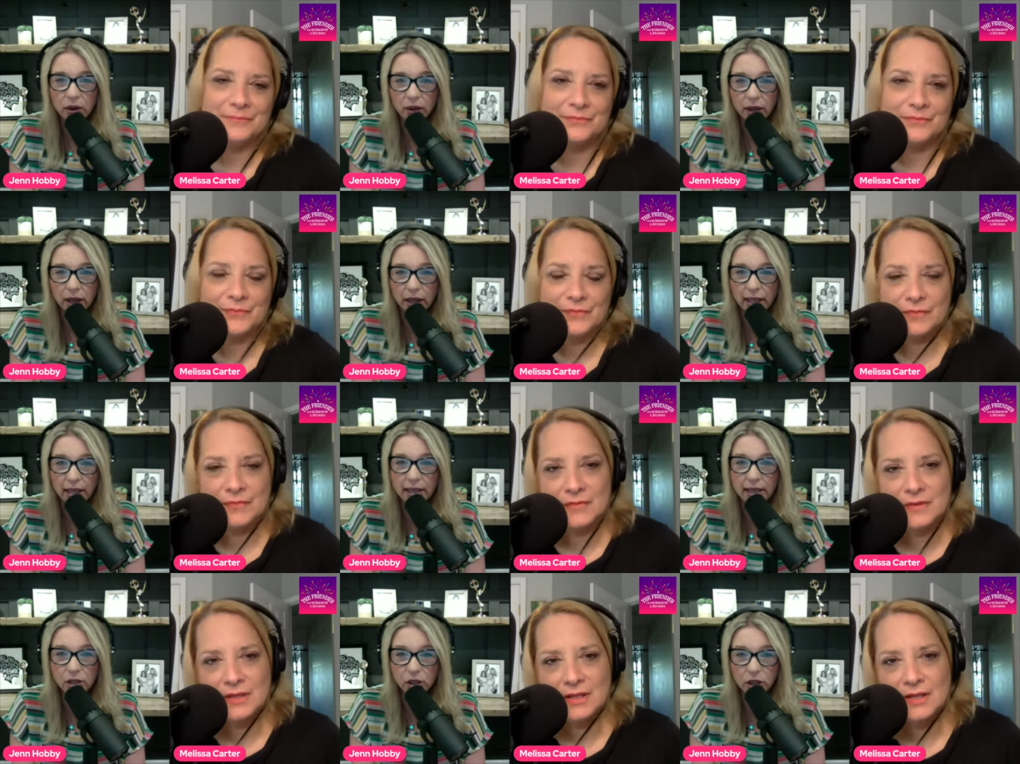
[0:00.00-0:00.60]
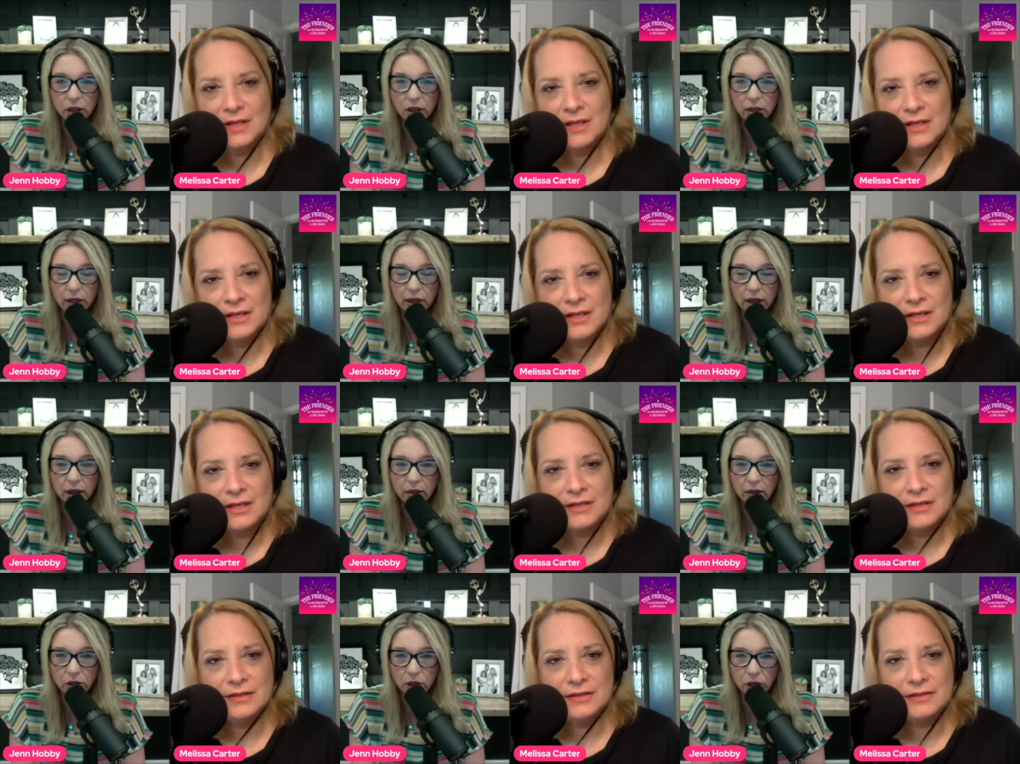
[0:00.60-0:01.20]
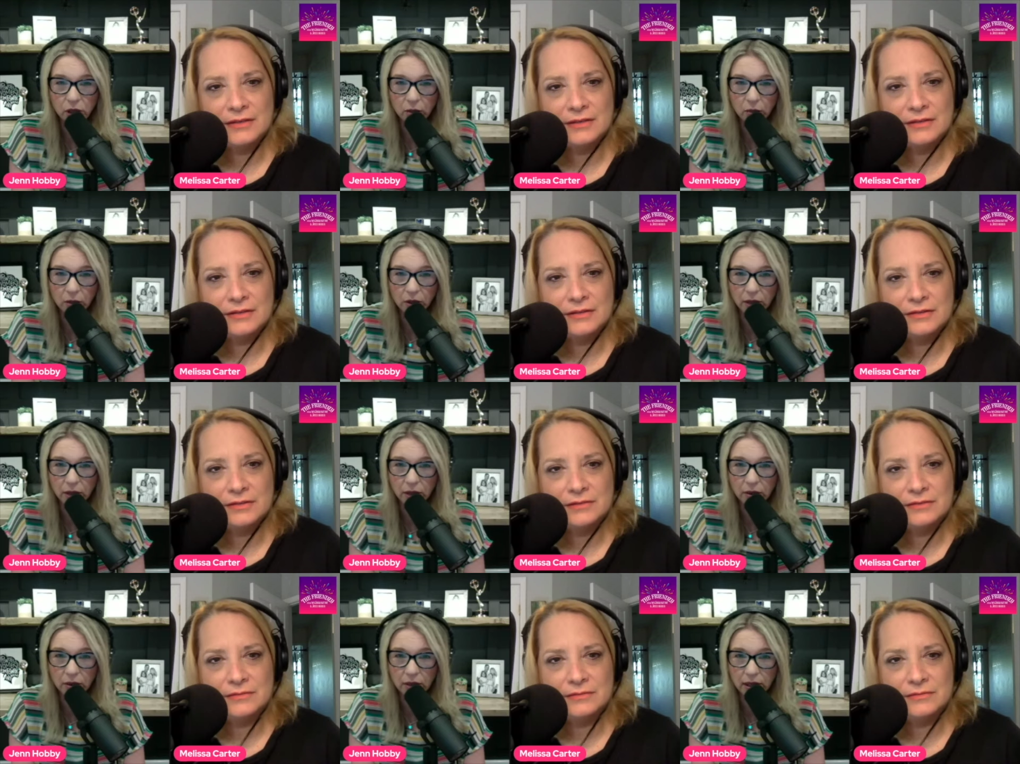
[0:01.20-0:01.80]
Speaker 1: again this year, and I'll share them
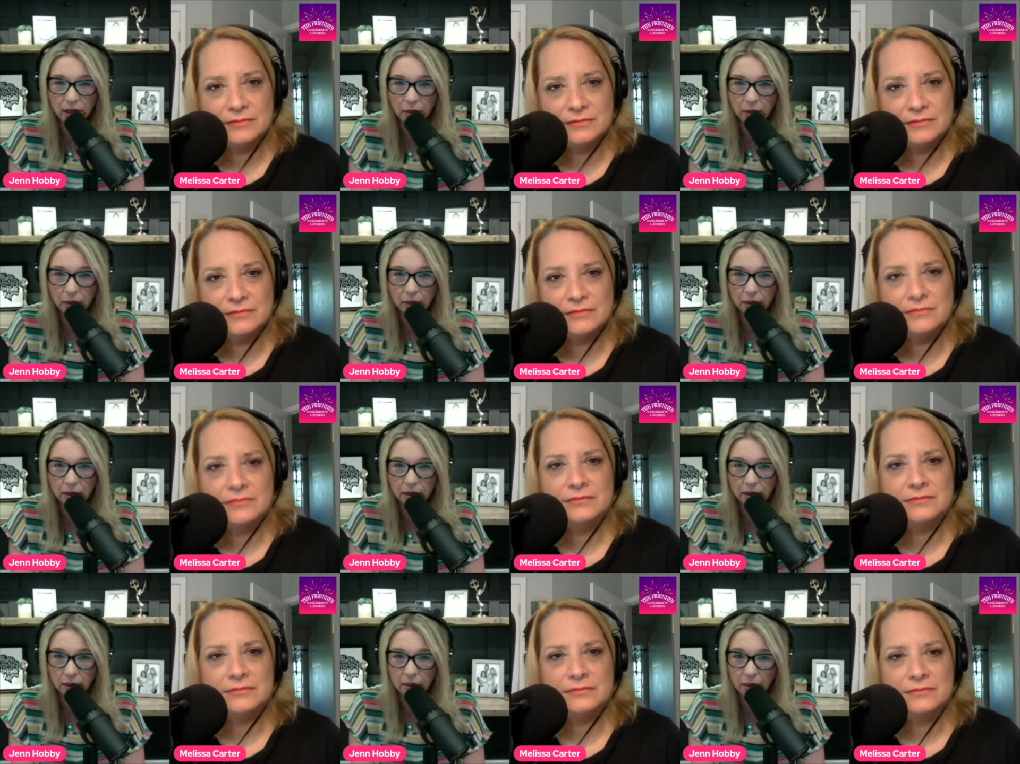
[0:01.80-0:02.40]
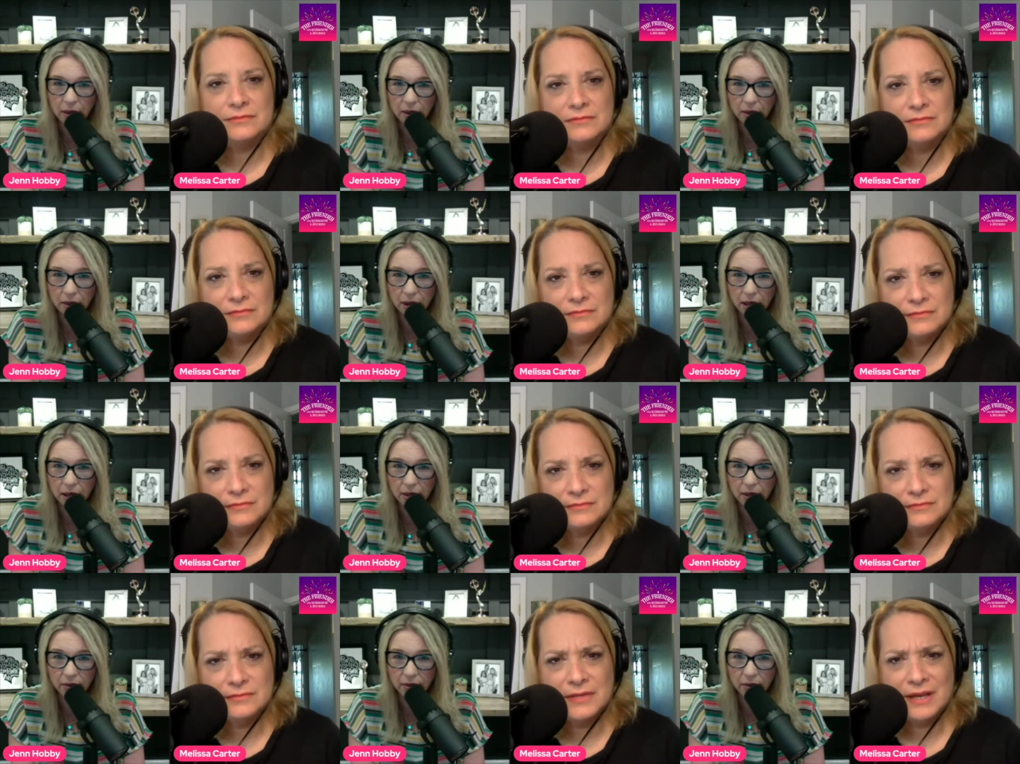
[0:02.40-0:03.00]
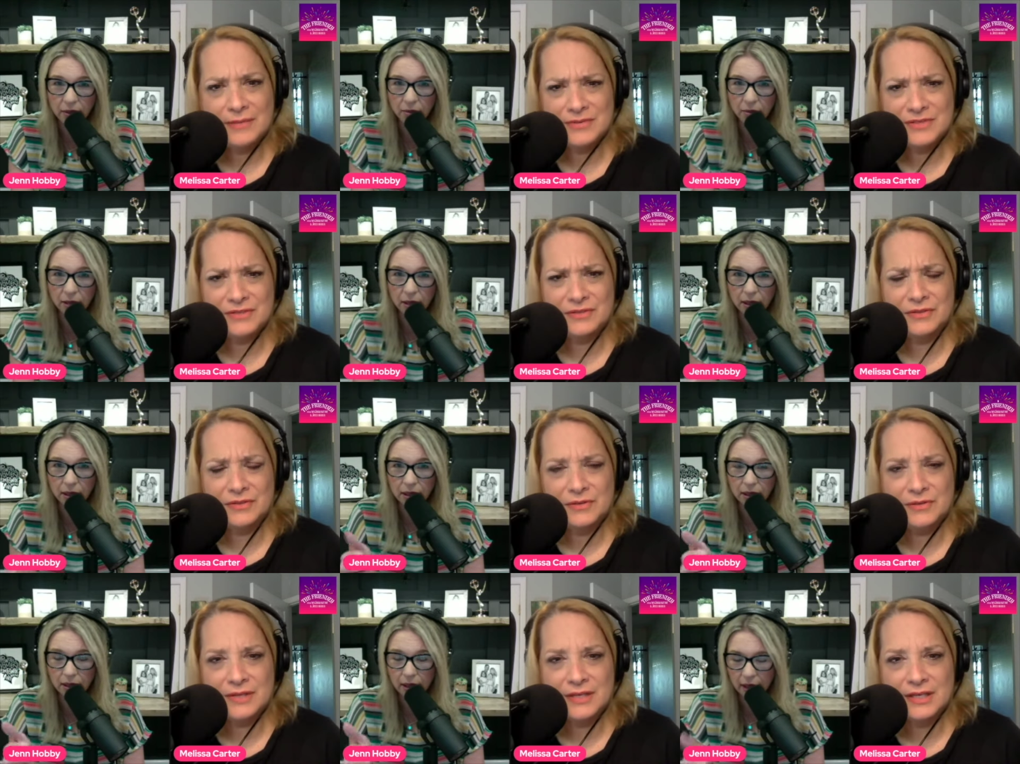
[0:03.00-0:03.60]
with you and see what you think. If you give me
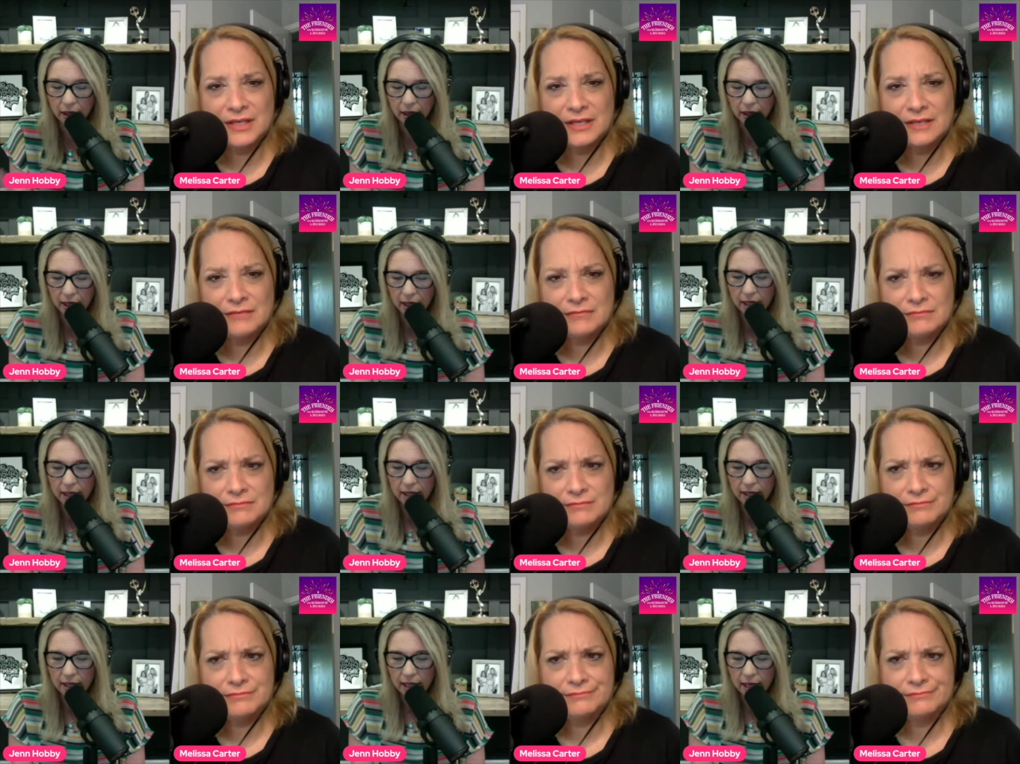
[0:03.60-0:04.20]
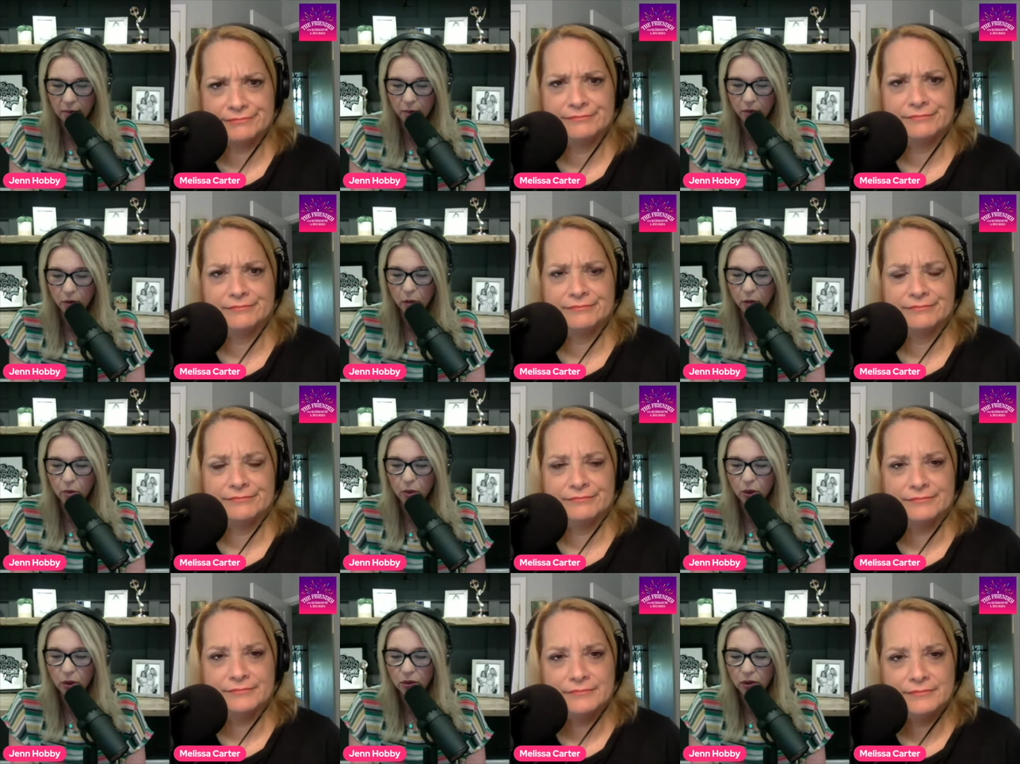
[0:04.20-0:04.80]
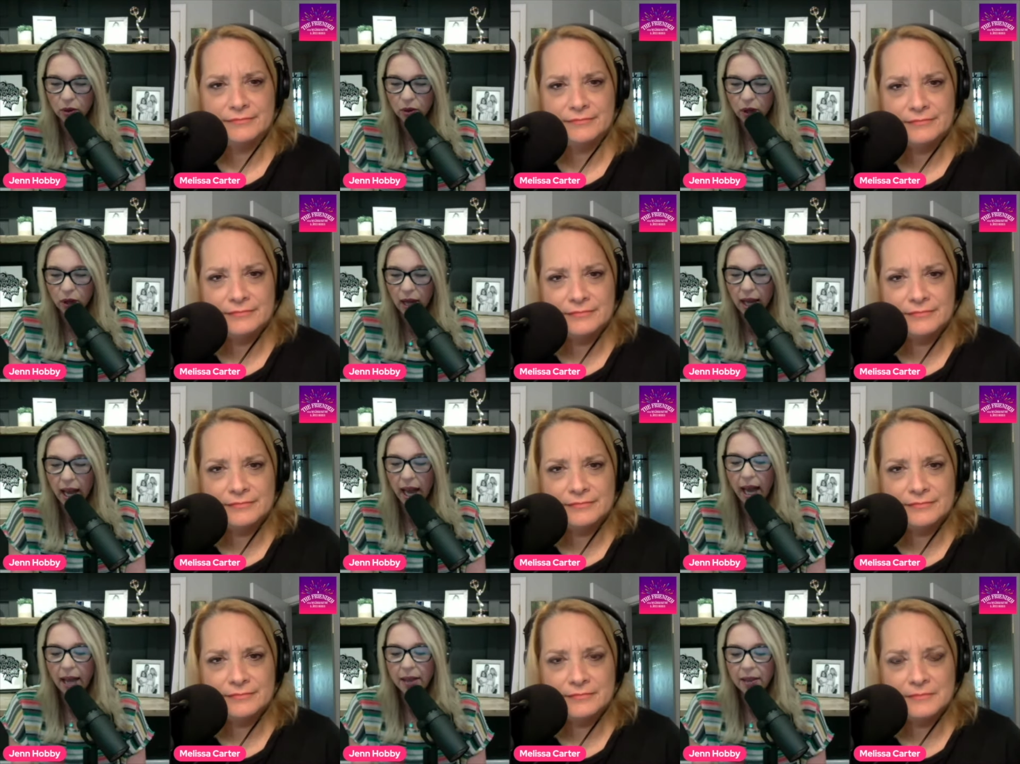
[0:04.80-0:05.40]
the stamp of approval.
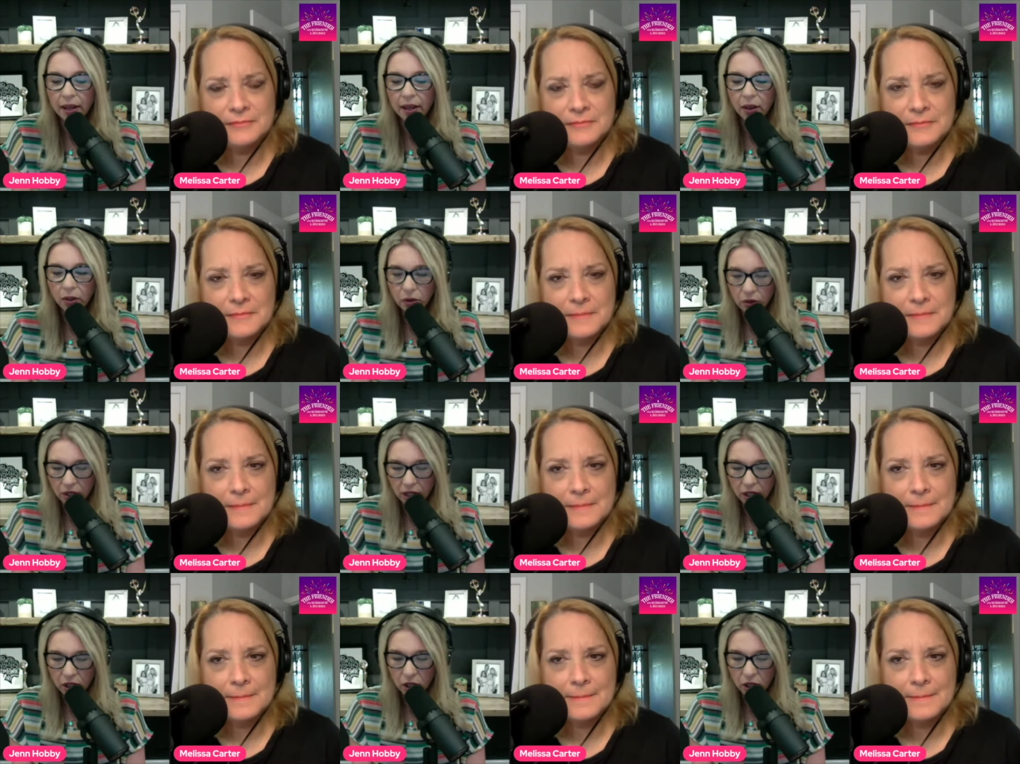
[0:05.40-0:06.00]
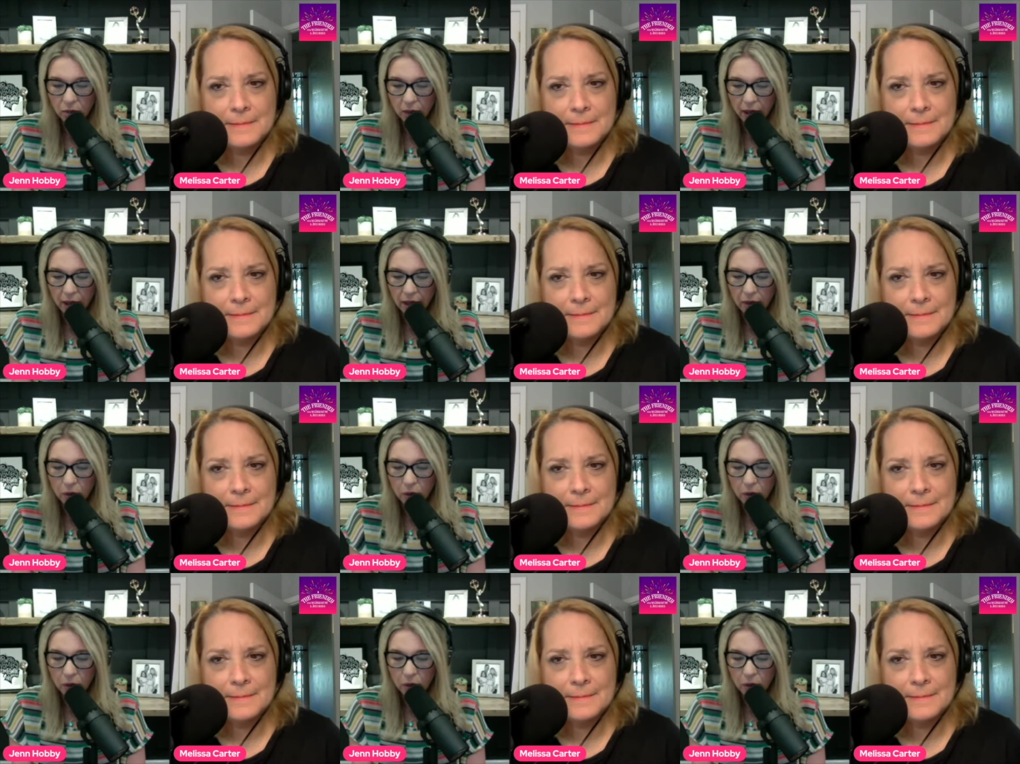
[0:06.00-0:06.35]
And the other thing she made